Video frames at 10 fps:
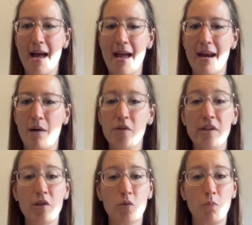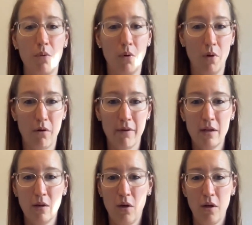and I was
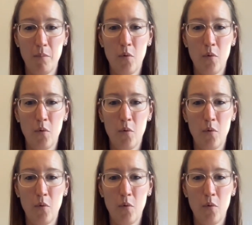exploring a lot